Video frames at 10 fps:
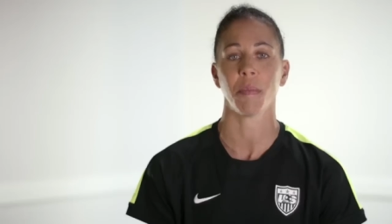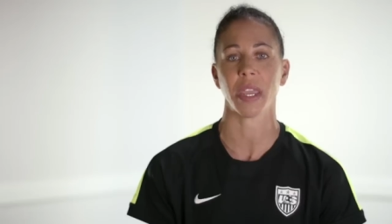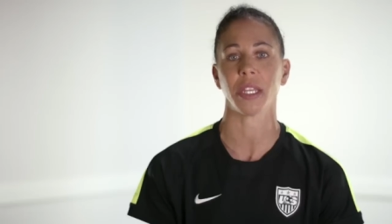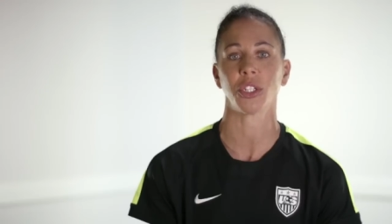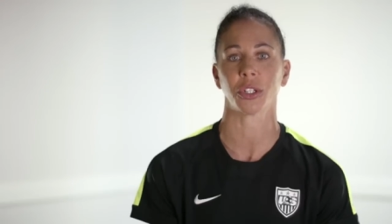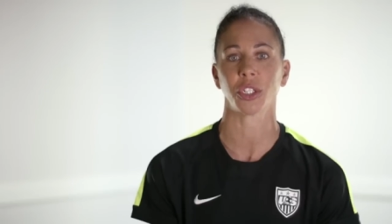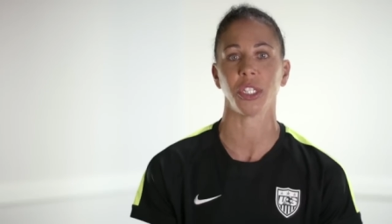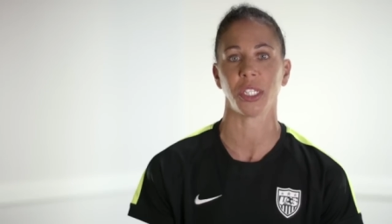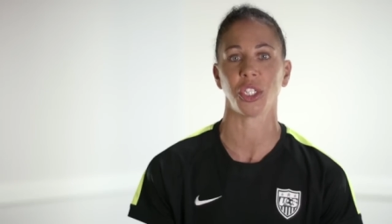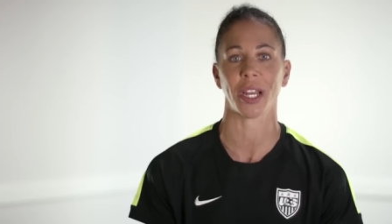making sure
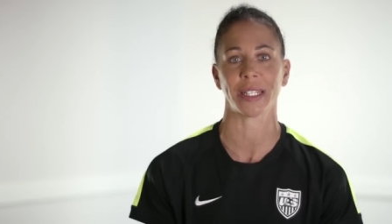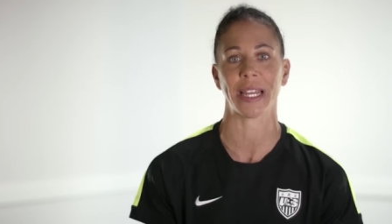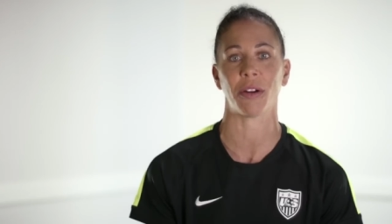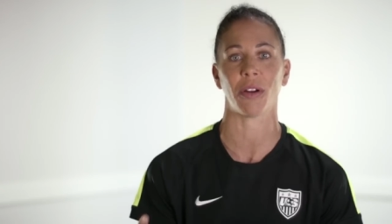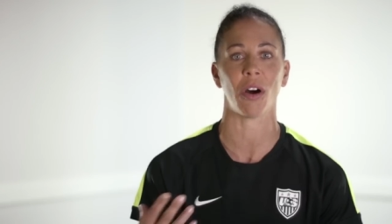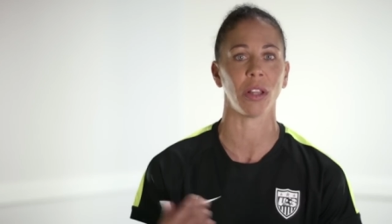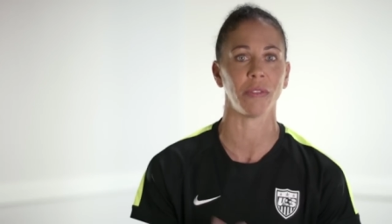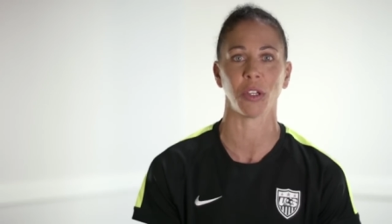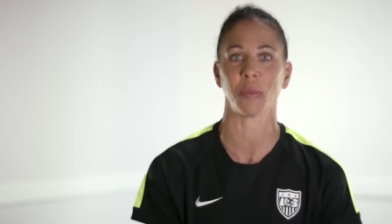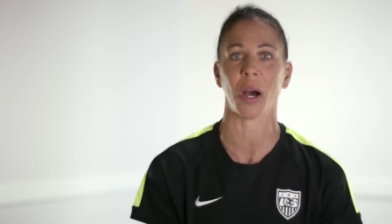she's checked out all of
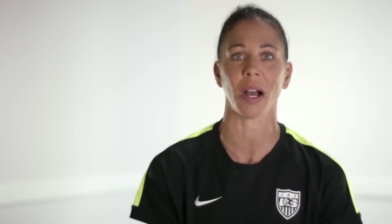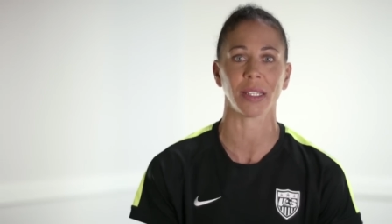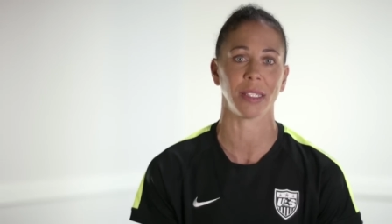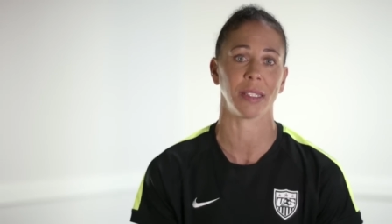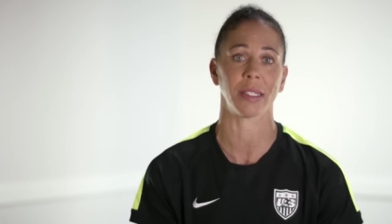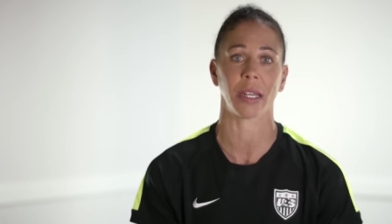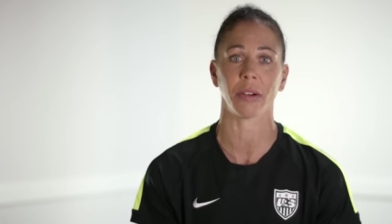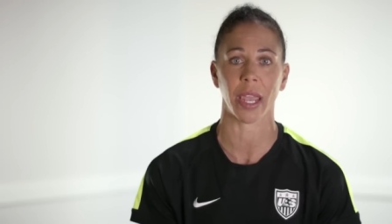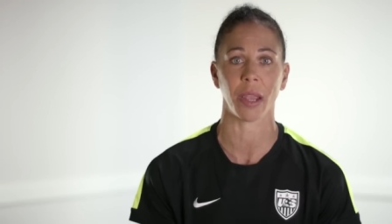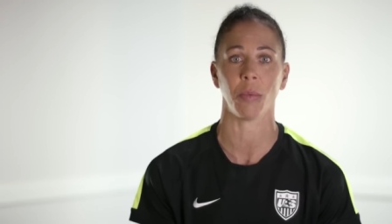those boxes and said,
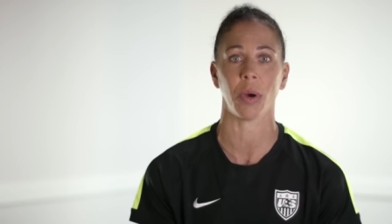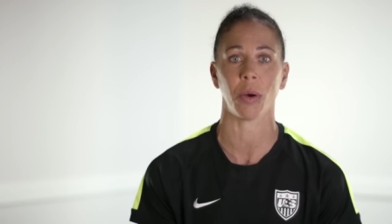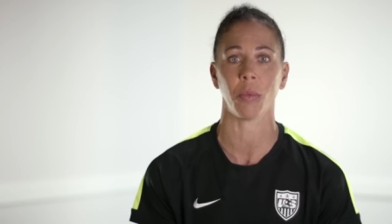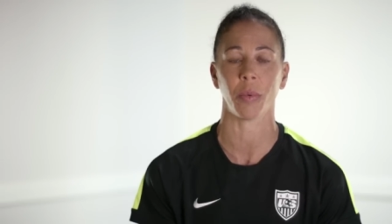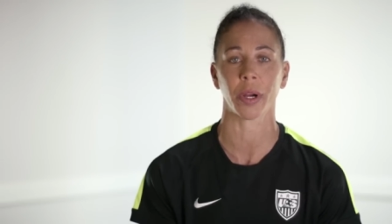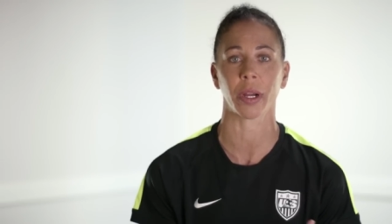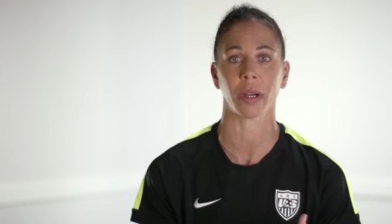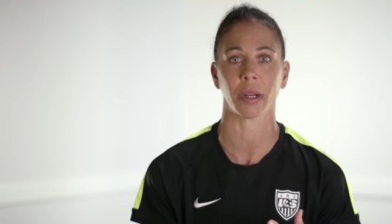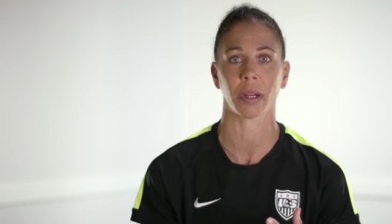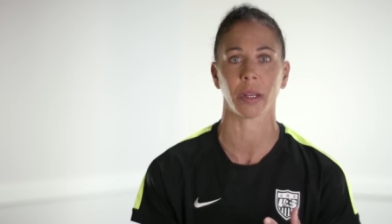okay, well, we're,
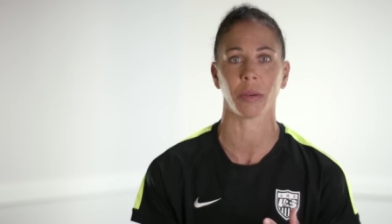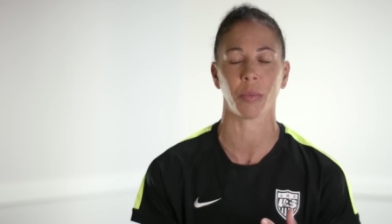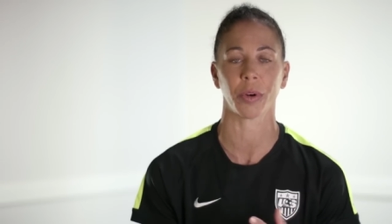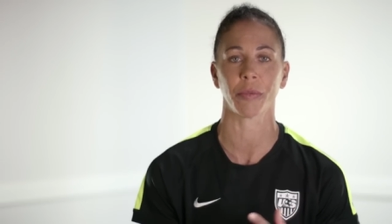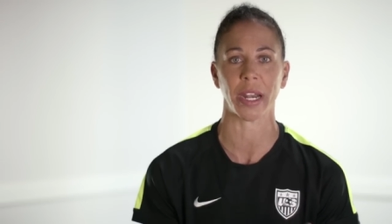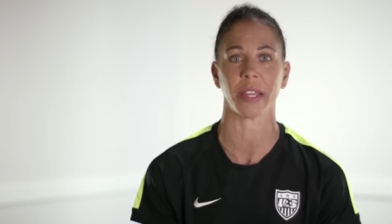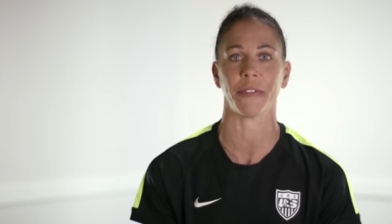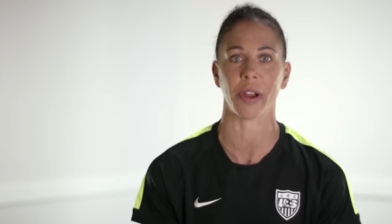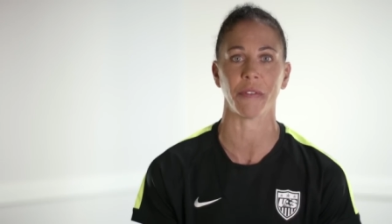we're ready for